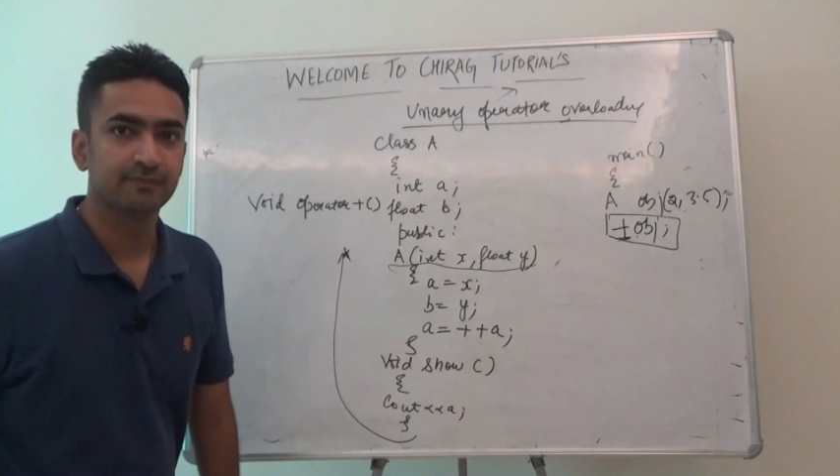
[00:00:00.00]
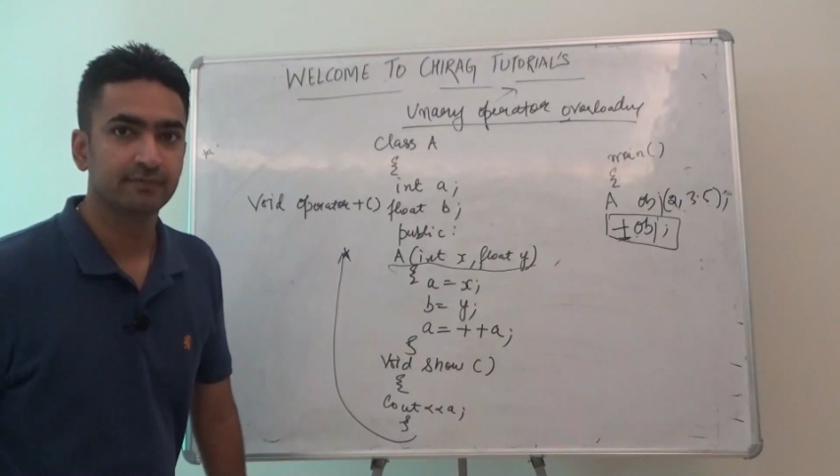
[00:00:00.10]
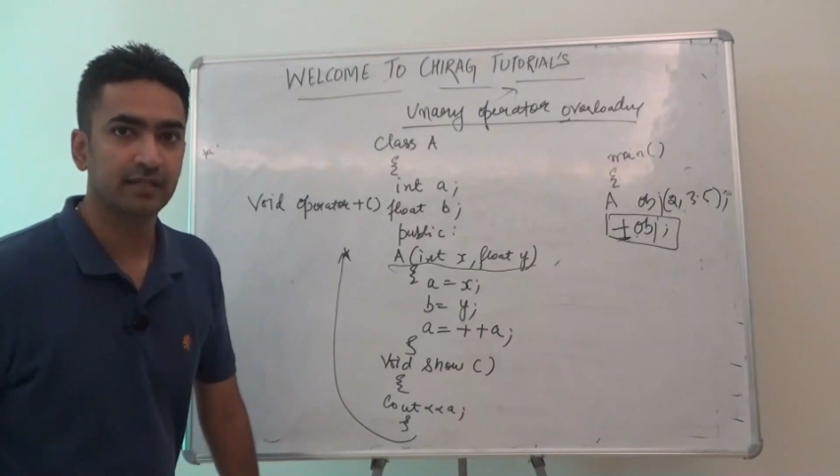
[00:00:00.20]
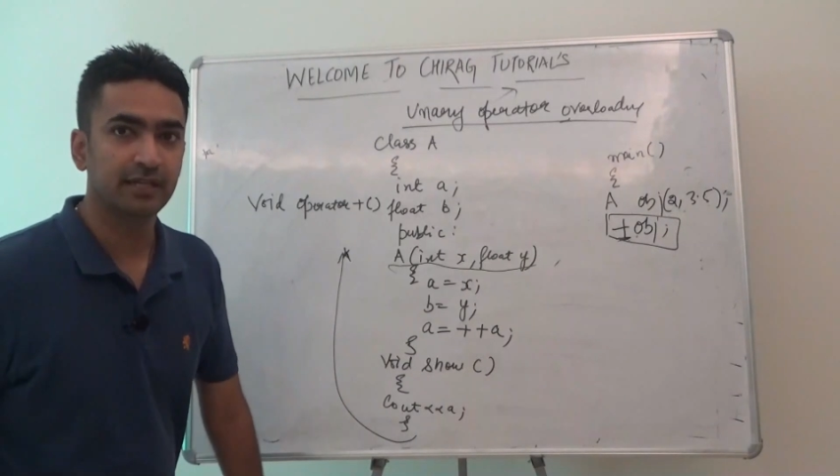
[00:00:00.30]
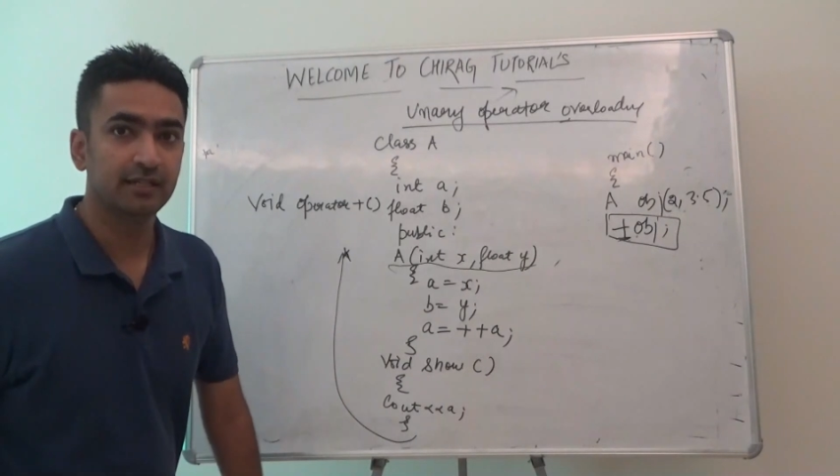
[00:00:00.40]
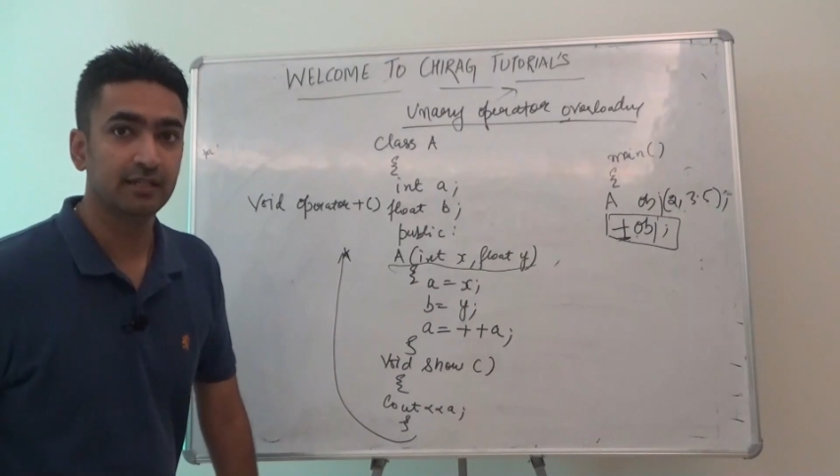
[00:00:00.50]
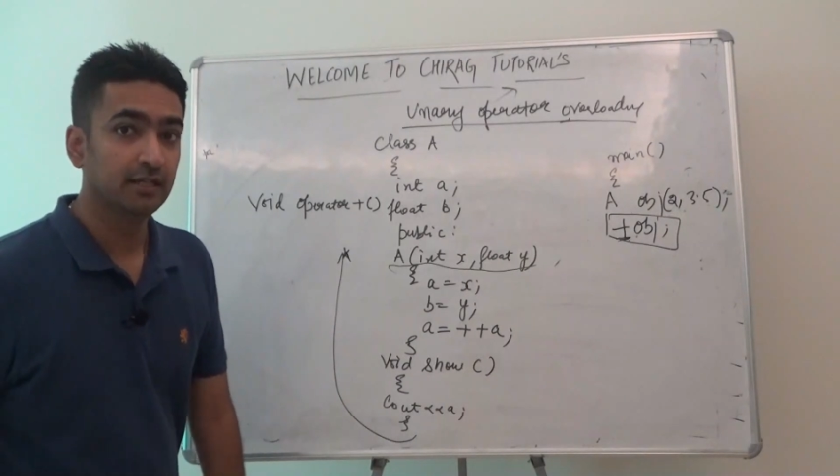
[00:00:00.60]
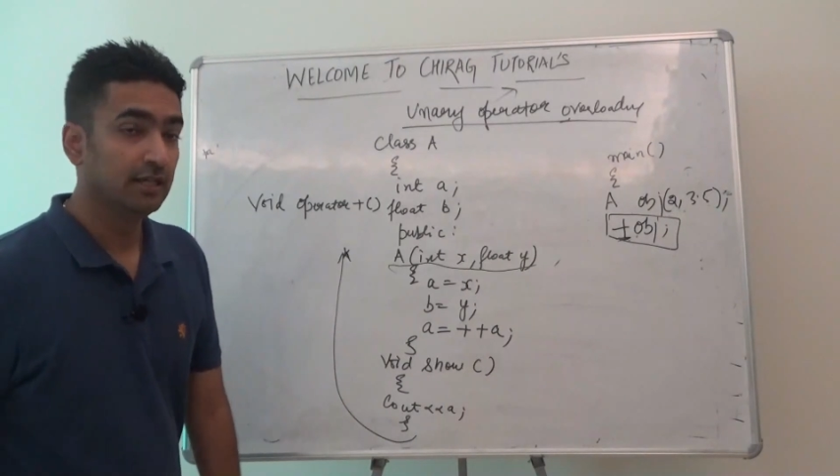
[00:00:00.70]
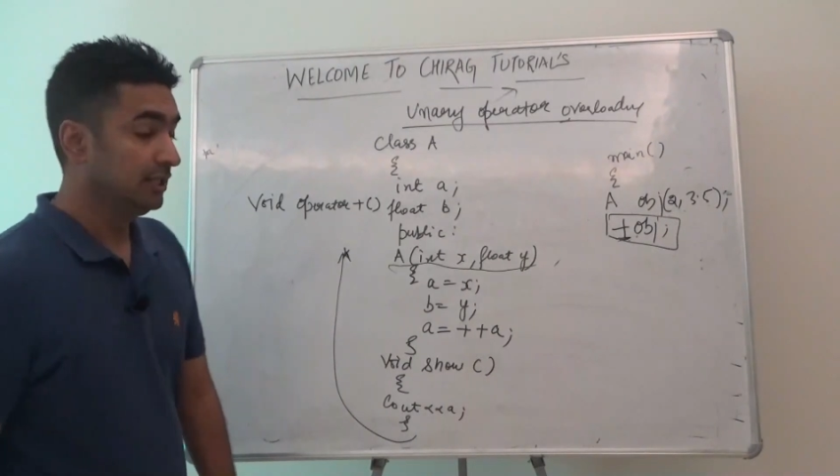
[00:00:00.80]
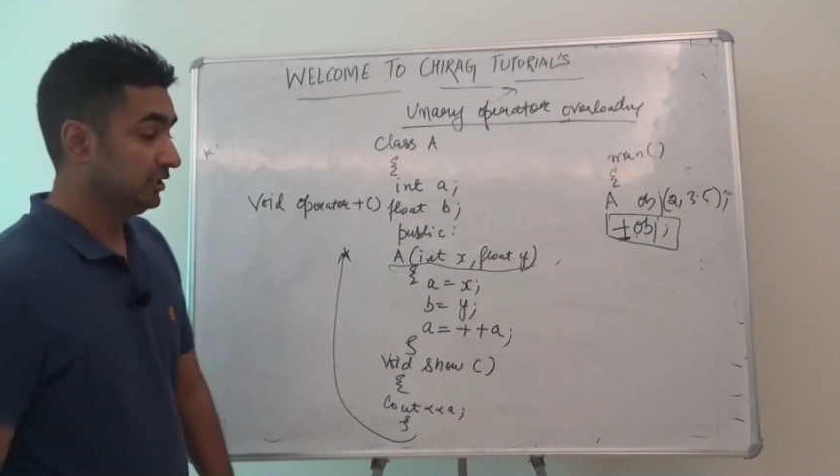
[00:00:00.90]

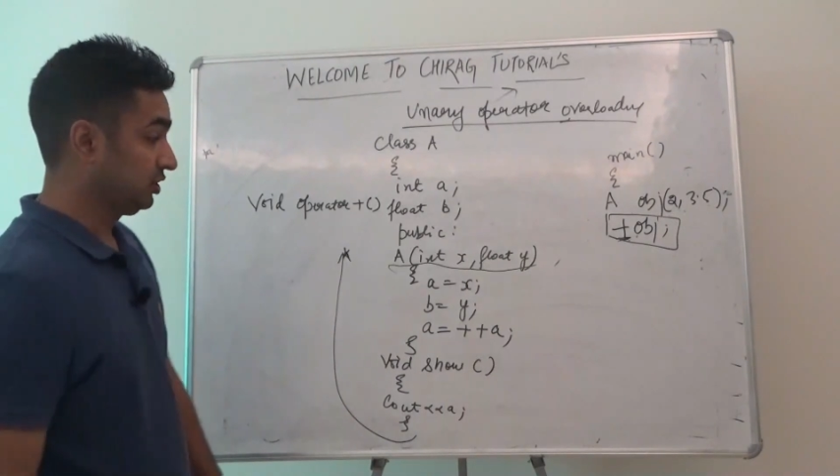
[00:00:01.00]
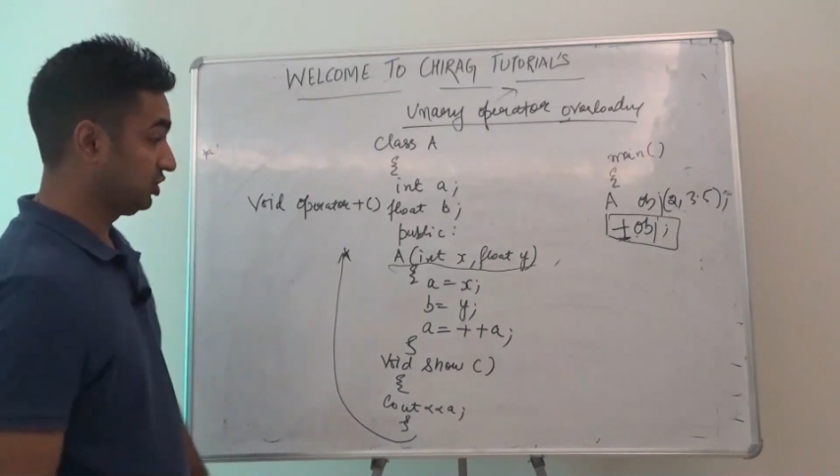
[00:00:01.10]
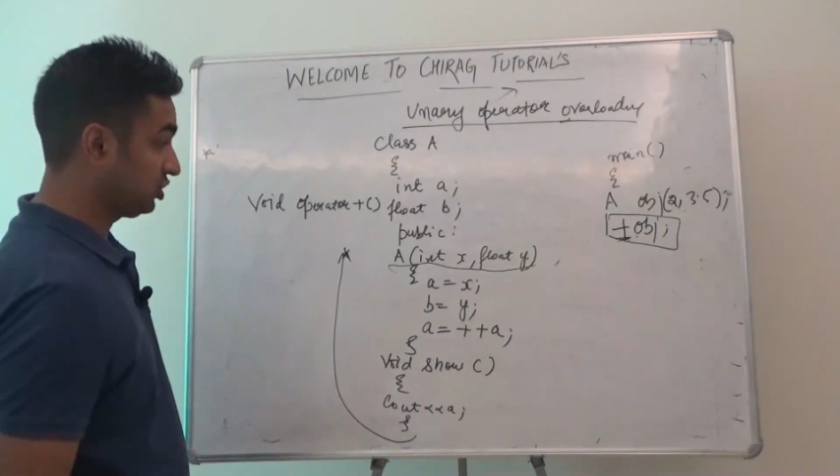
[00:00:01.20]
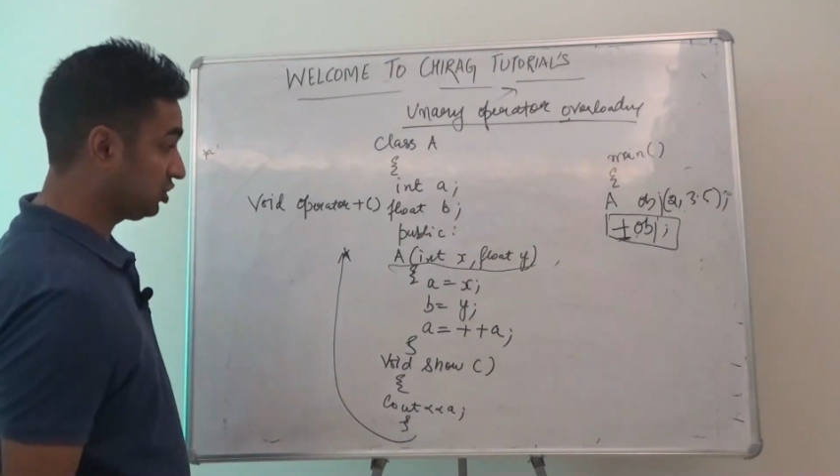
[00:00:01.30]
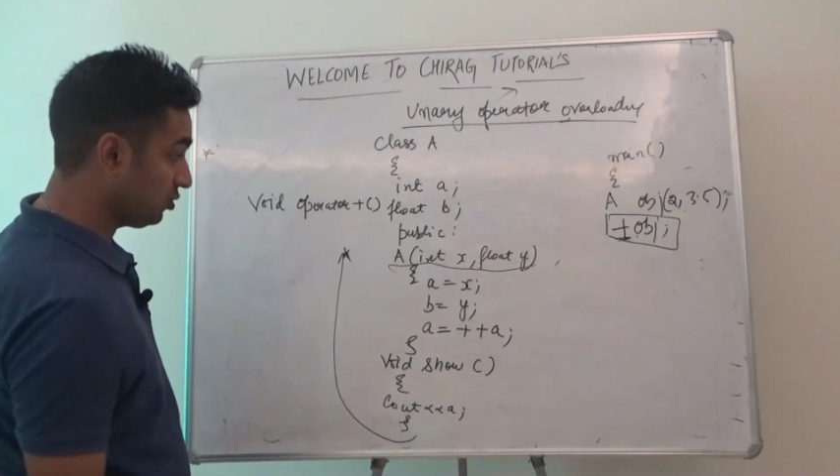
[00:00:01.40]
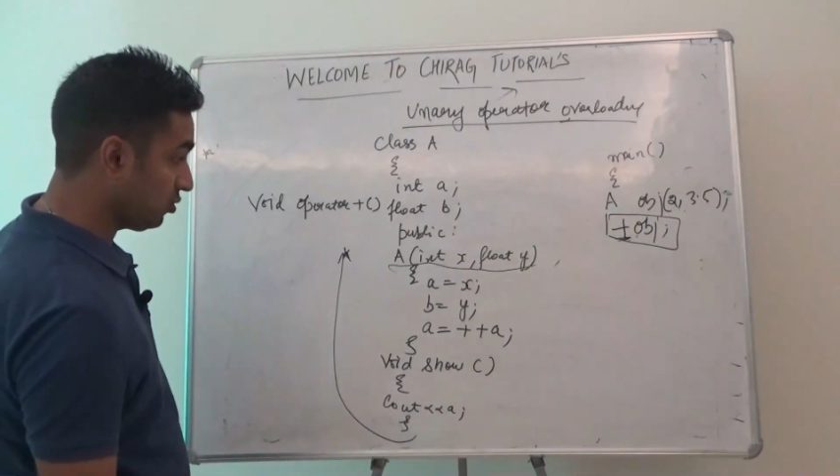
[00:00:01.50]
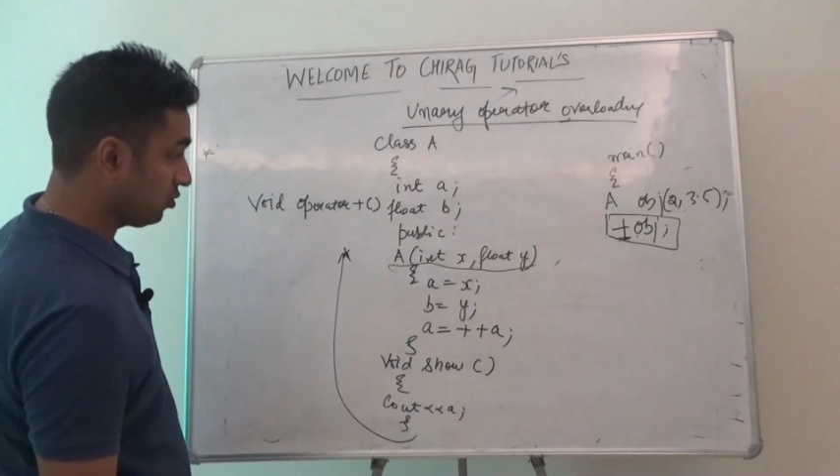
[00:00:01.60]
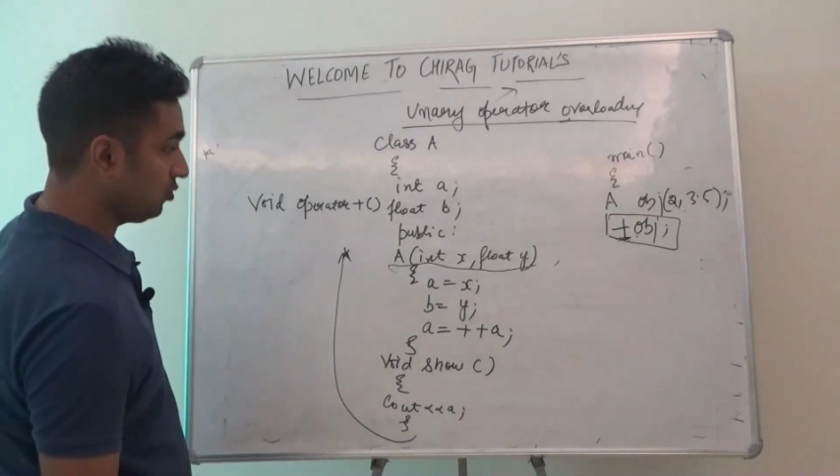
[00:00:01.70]
right? So